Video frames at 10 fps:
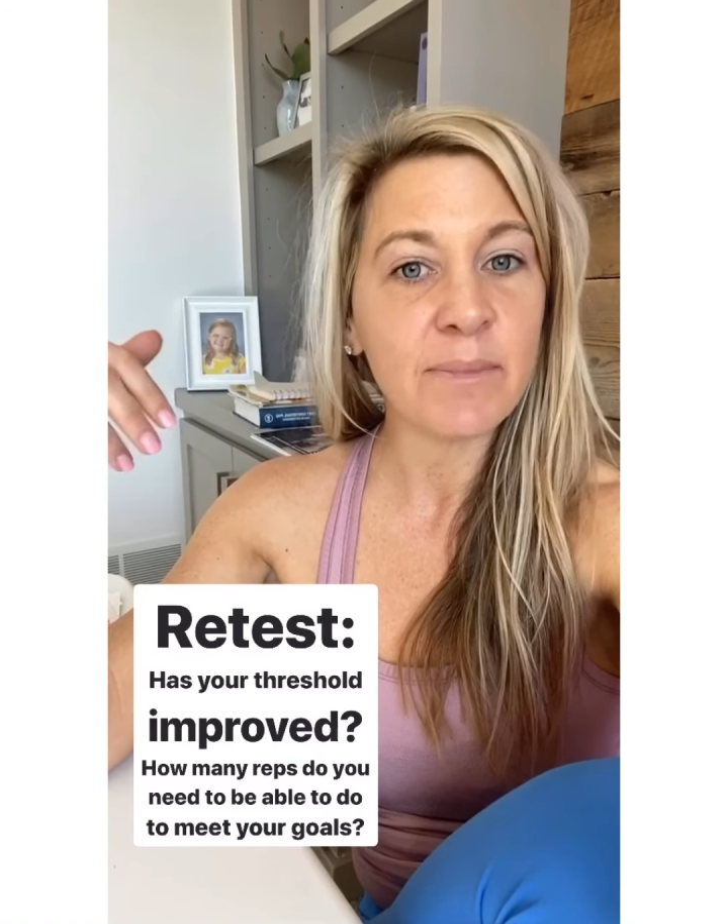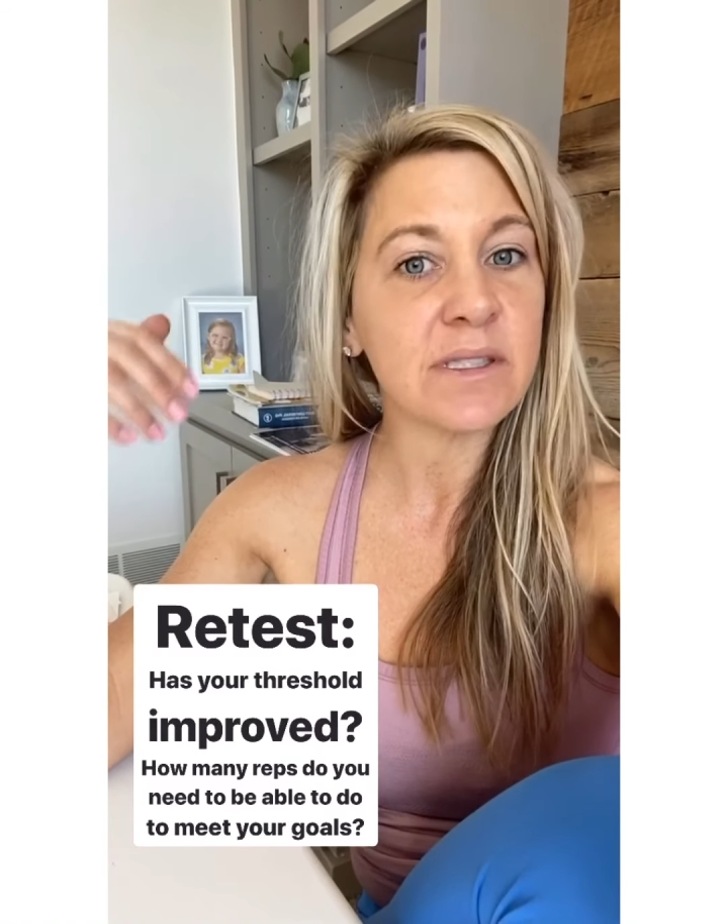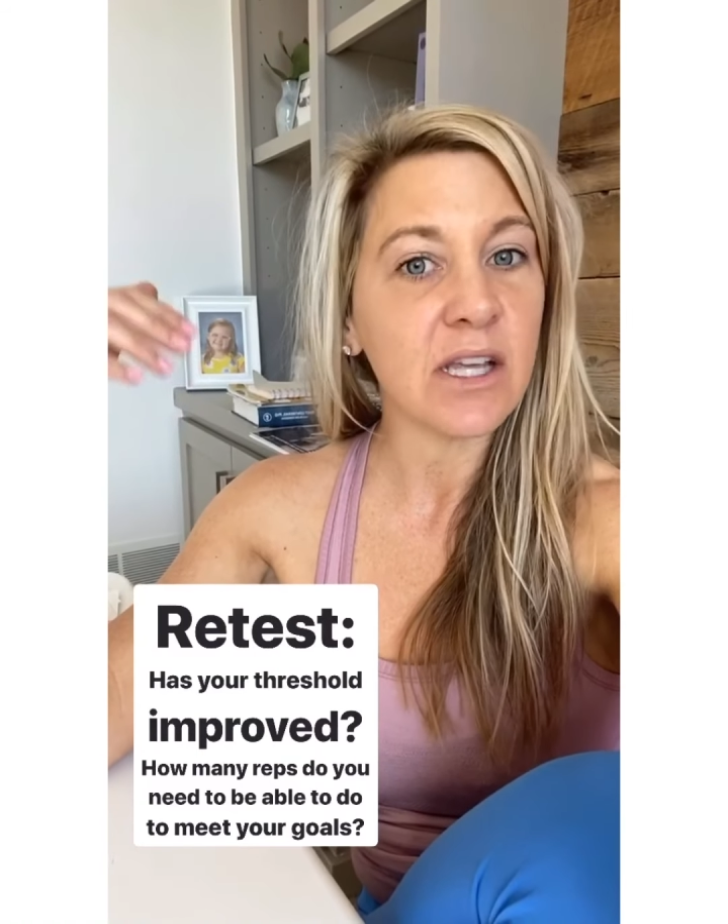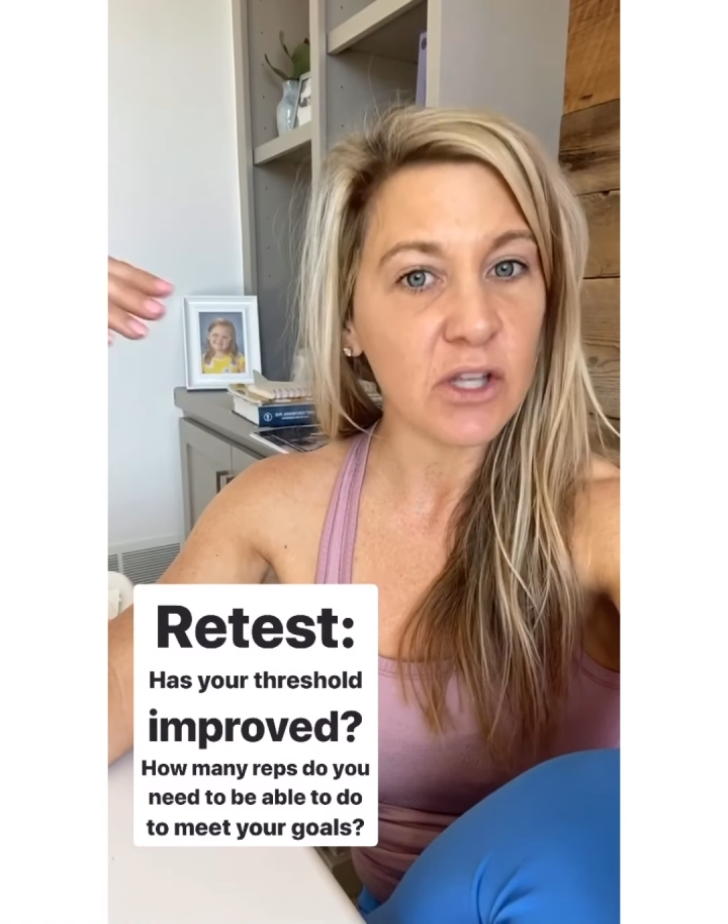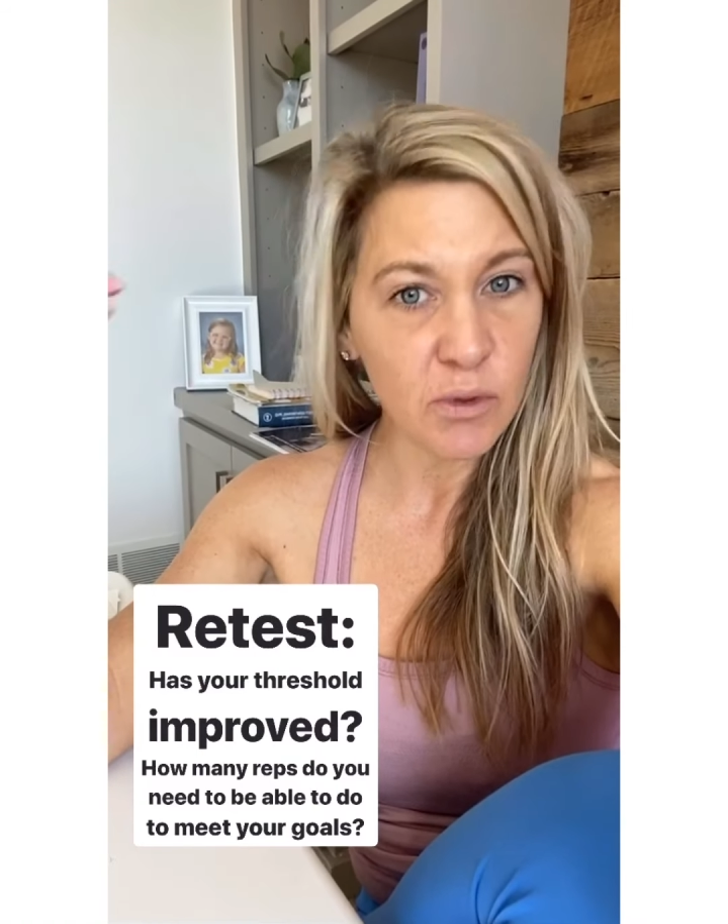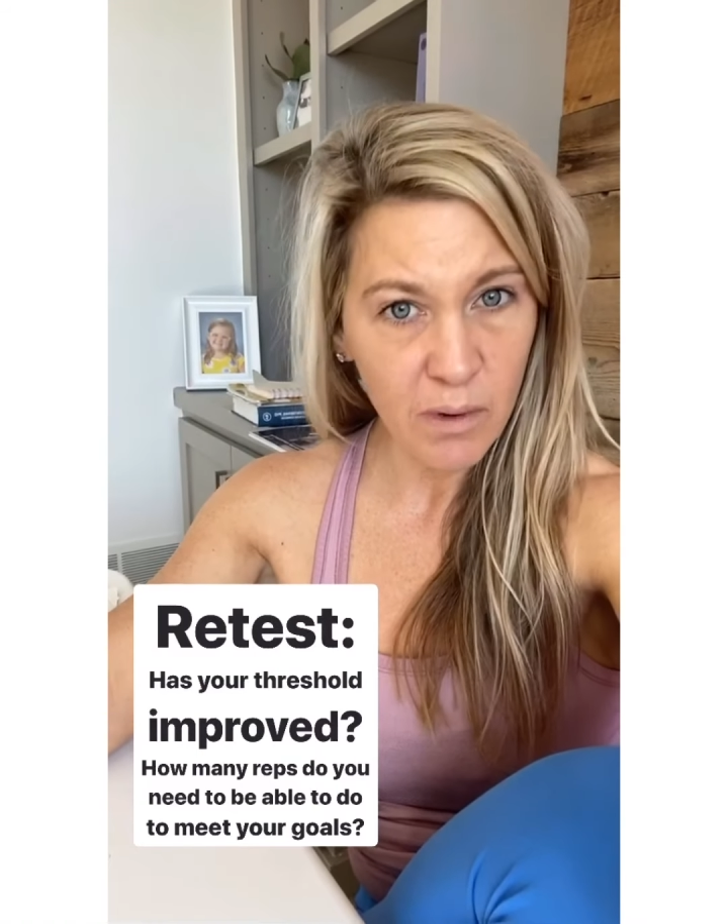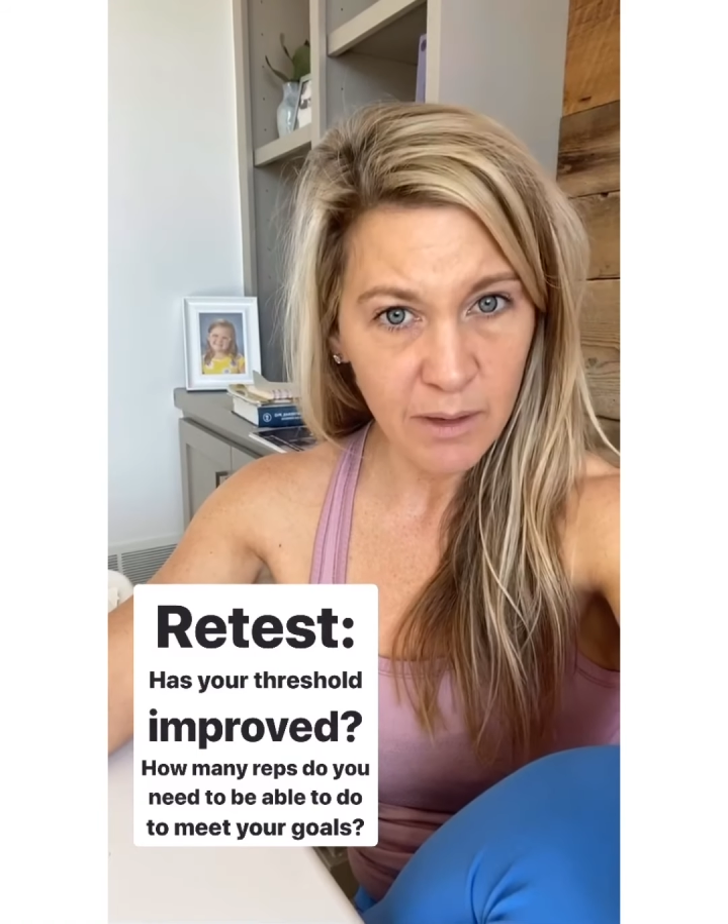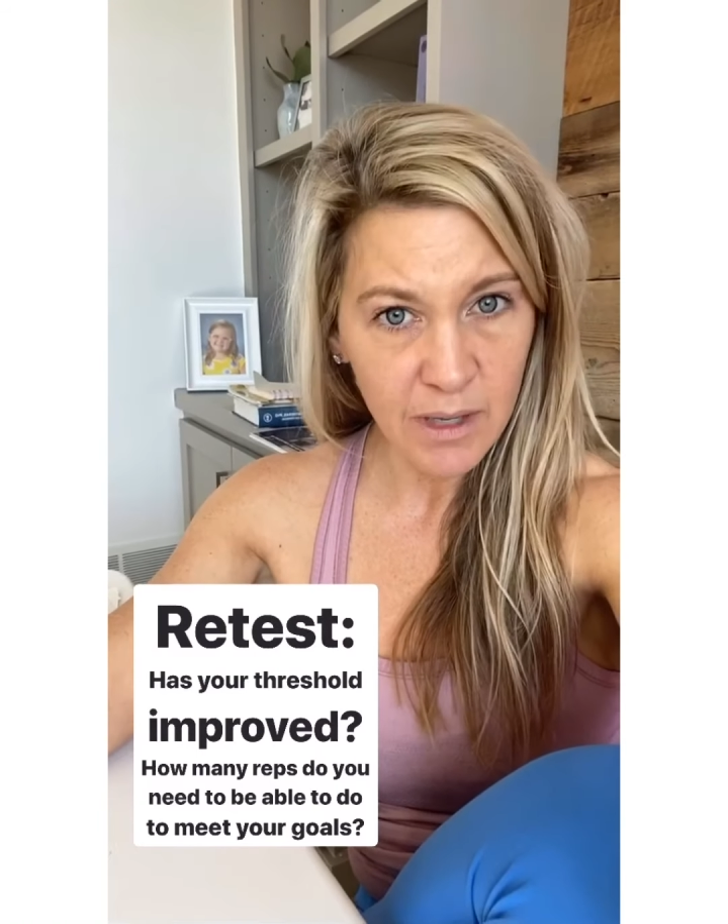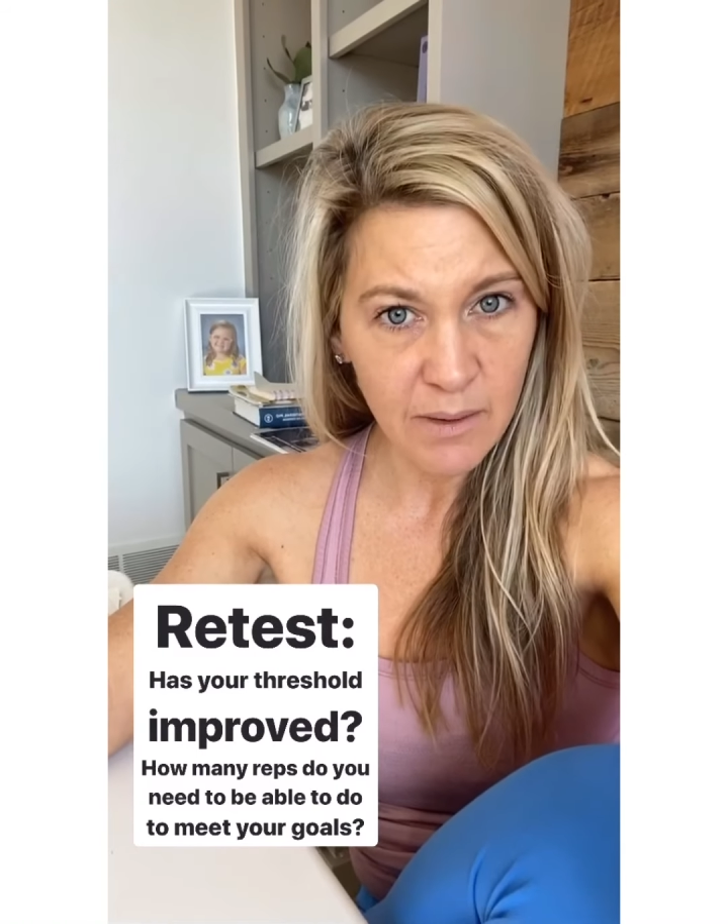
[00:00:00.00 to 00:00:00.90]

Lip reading: that you want to be